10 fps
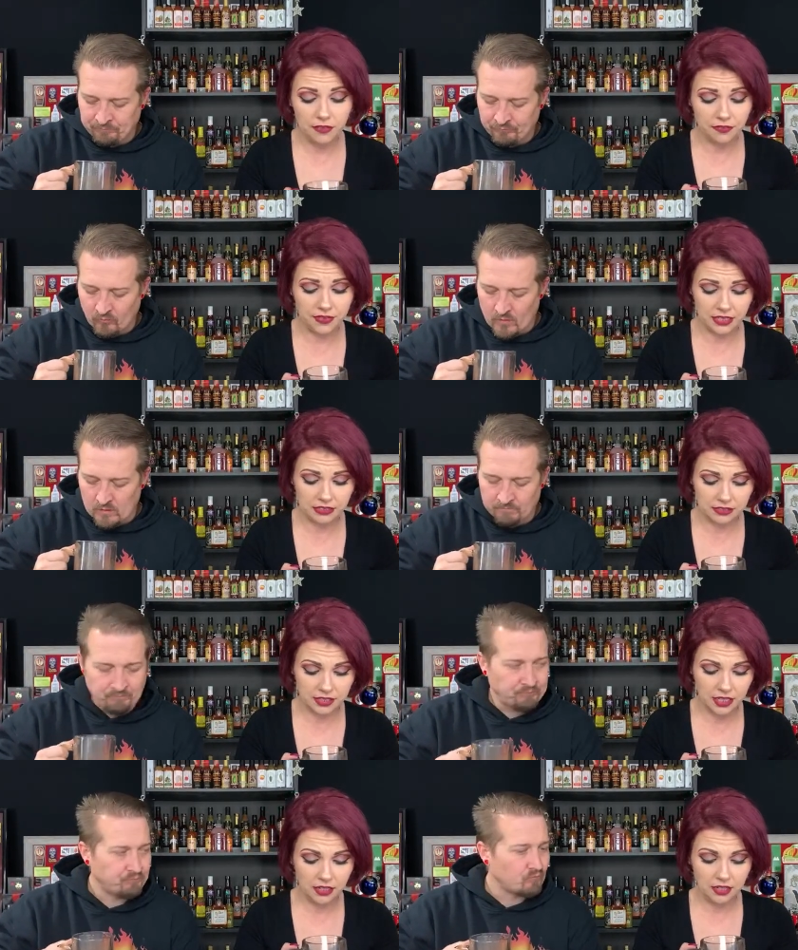
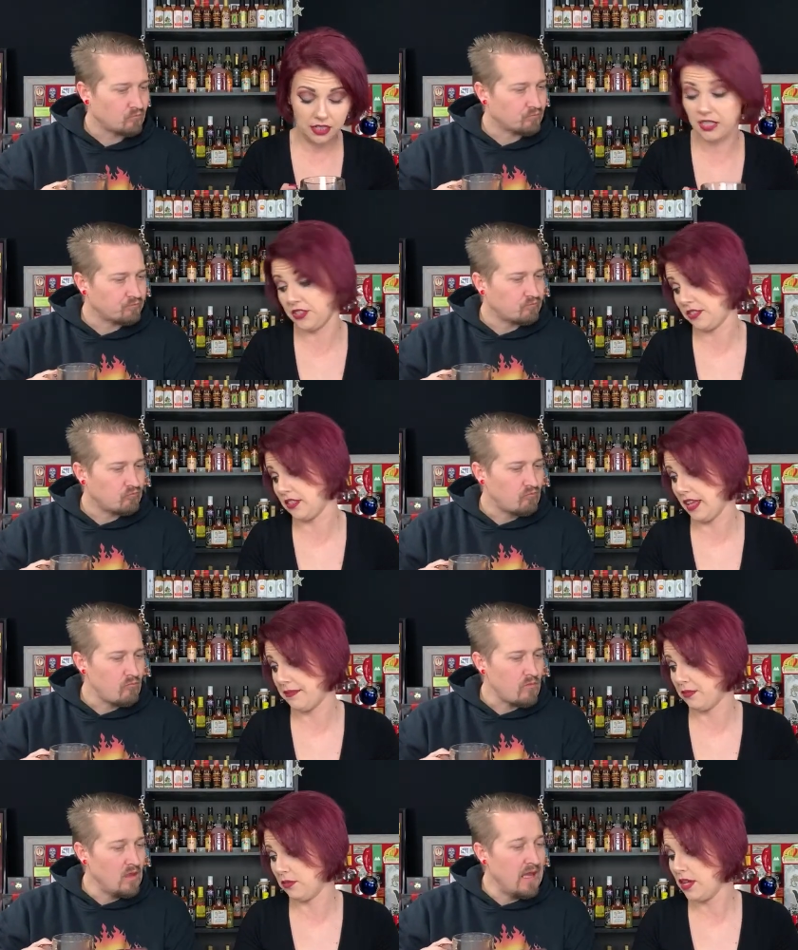Speaker 1: this is
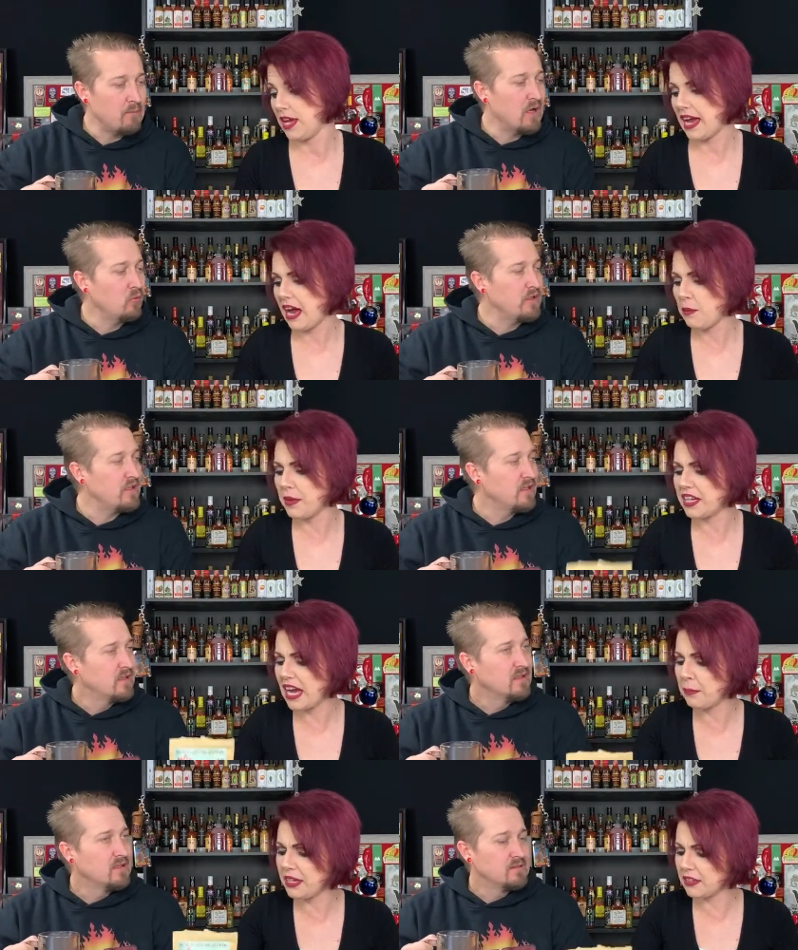delightful. How about how we, much?
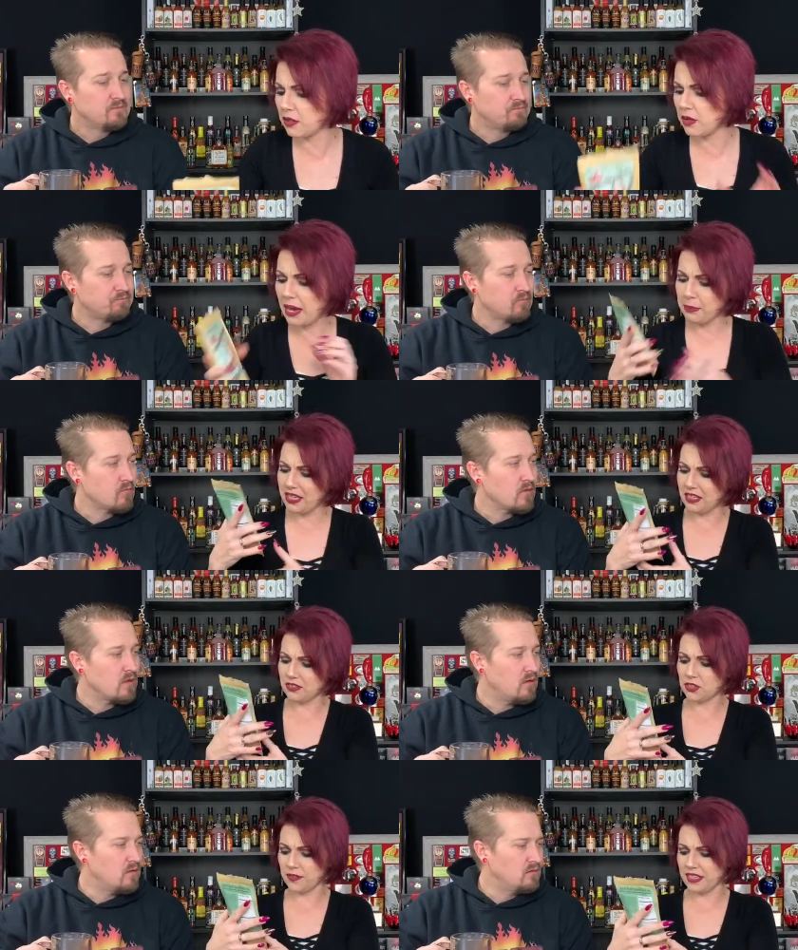How many? How many
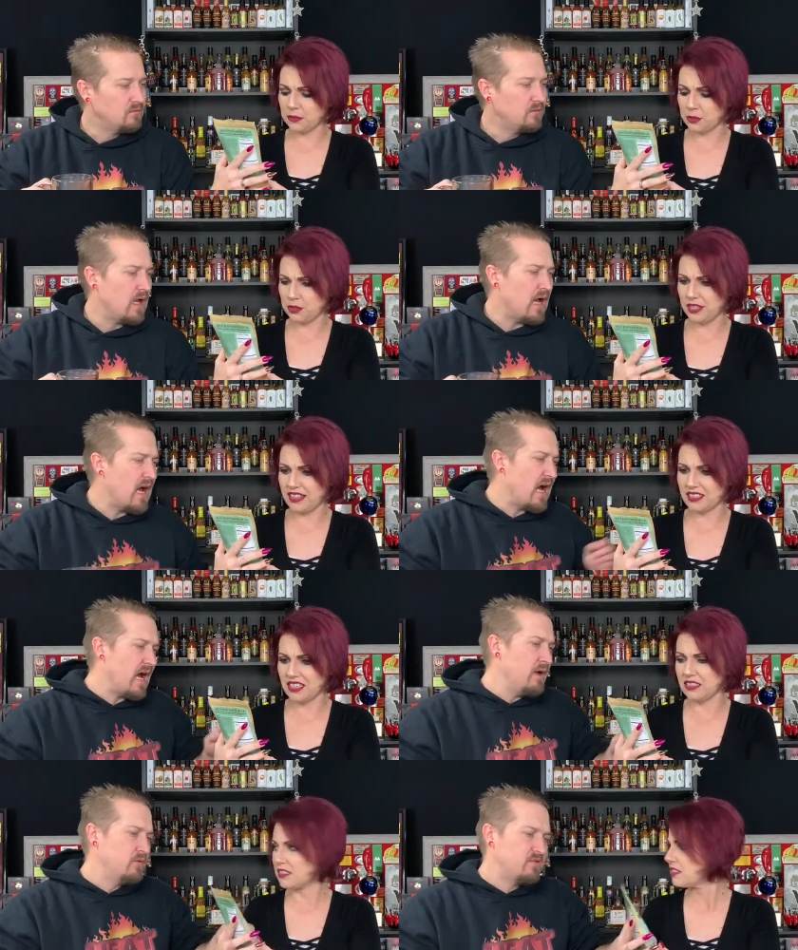servings would you say this is?
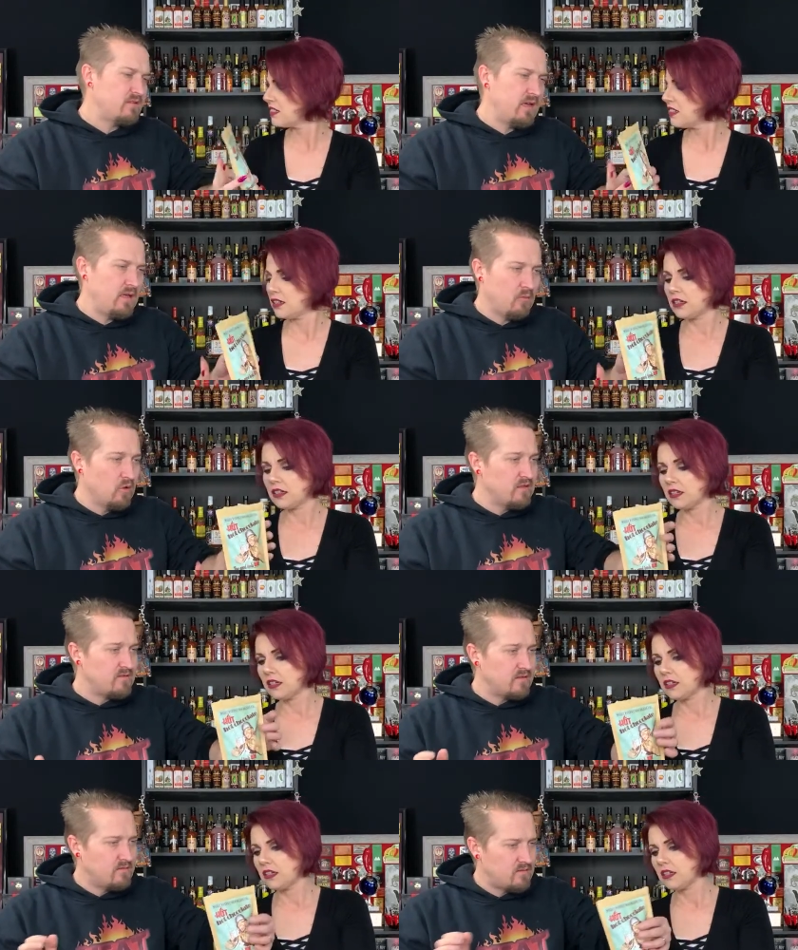I would
Speaker 2: say. Well, it
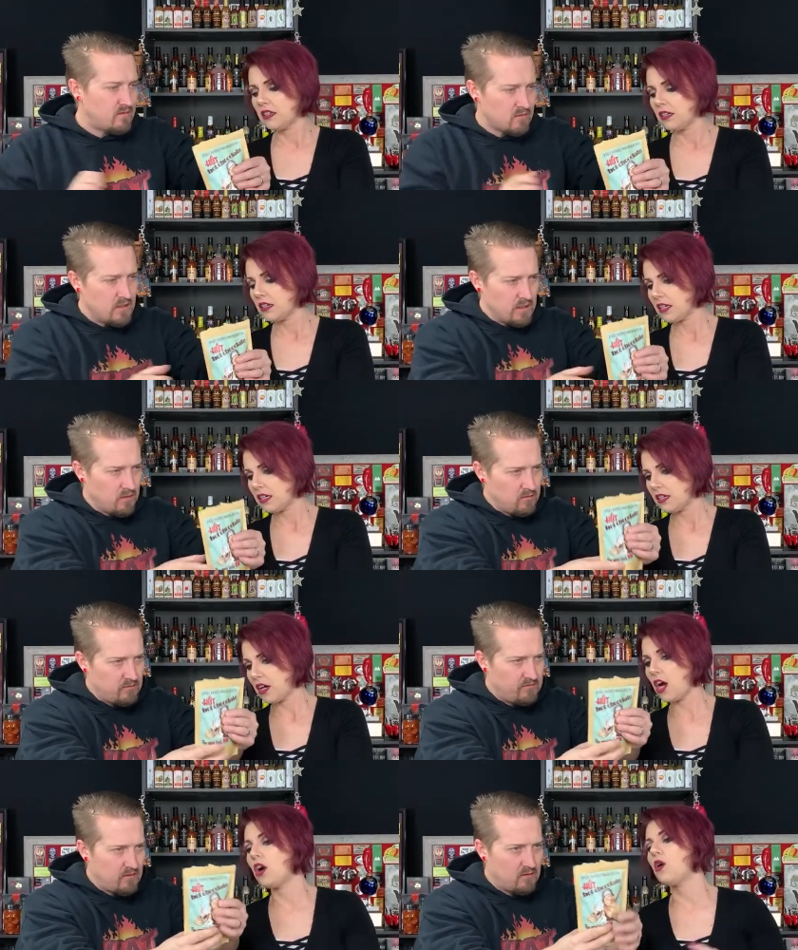says three. Oh, so
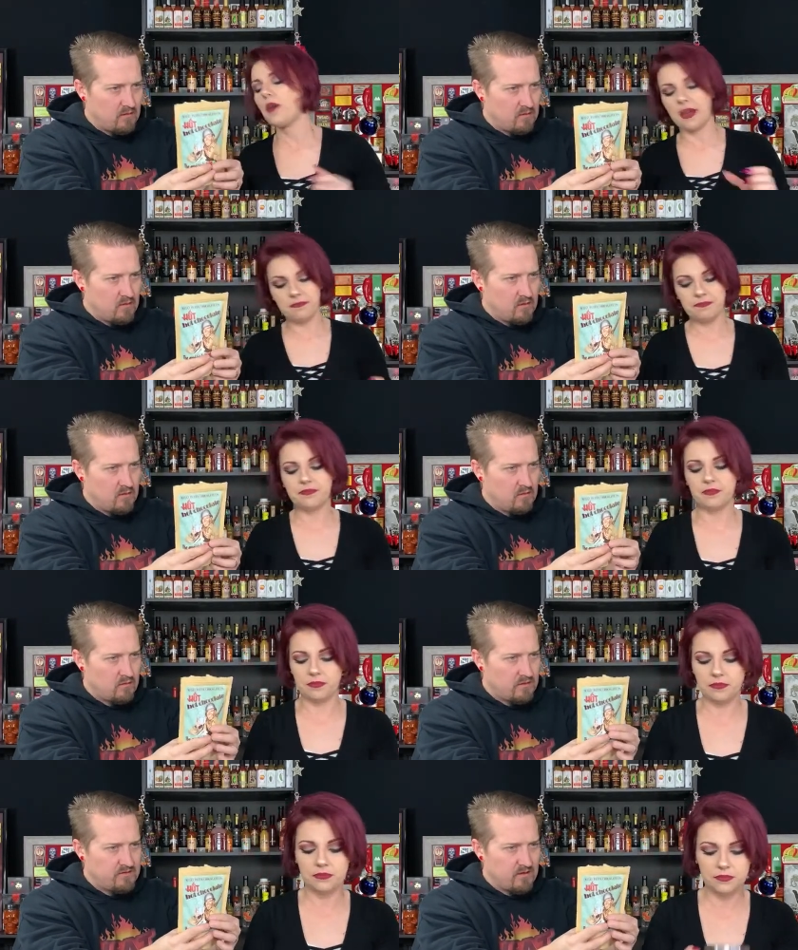oh, okay.
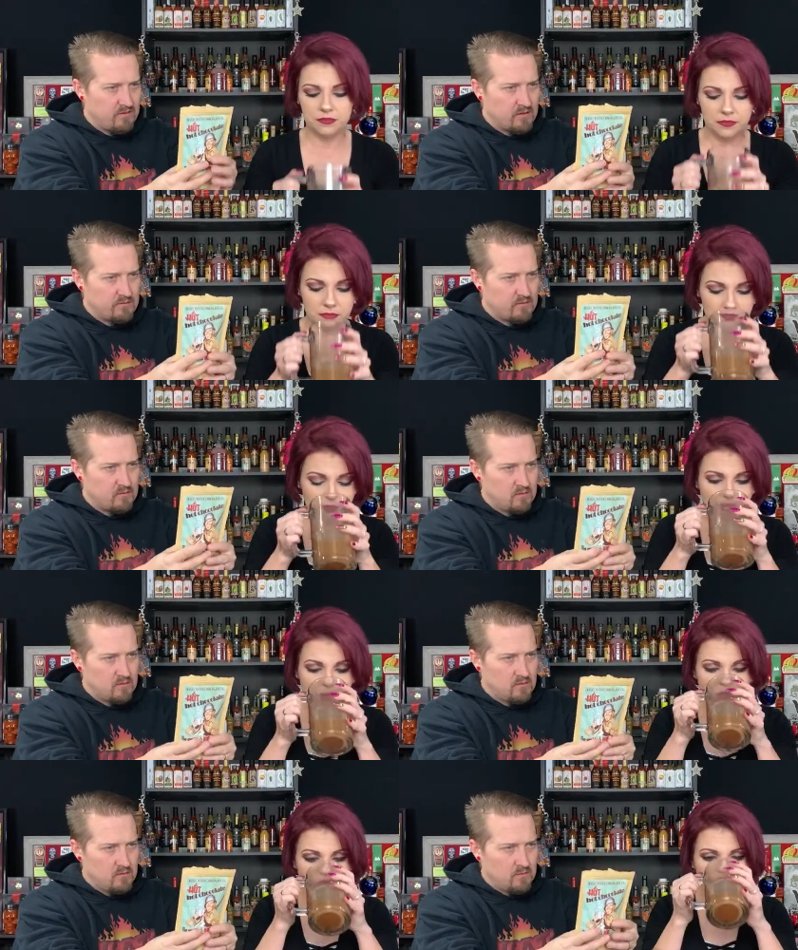Three servings. Okay.
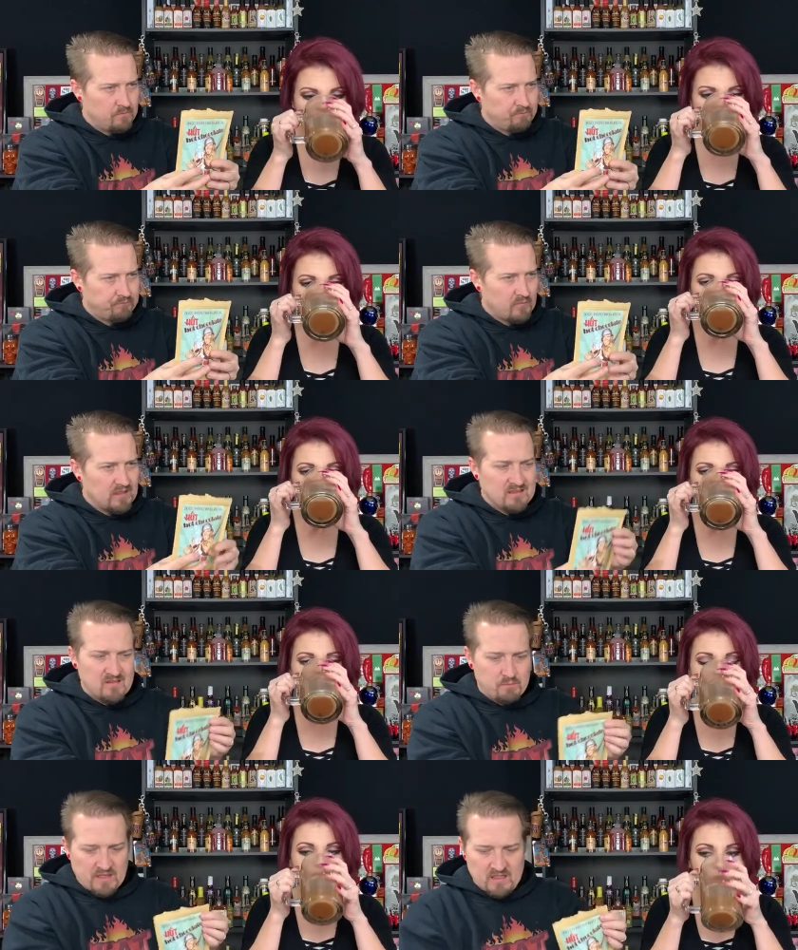And
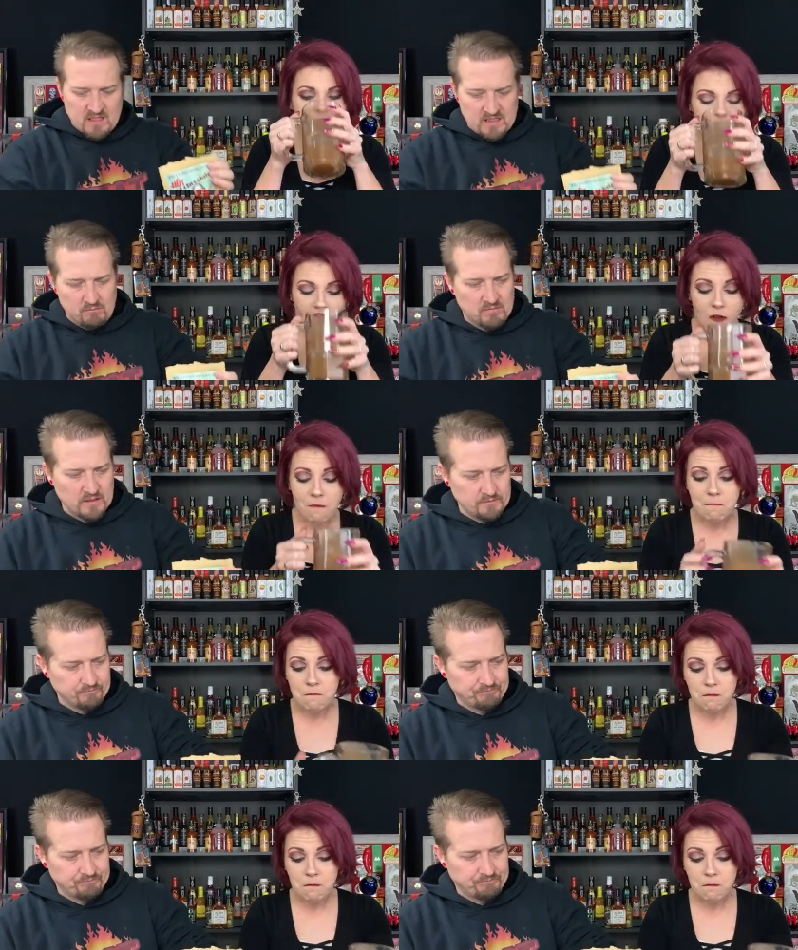that's a big cup, like.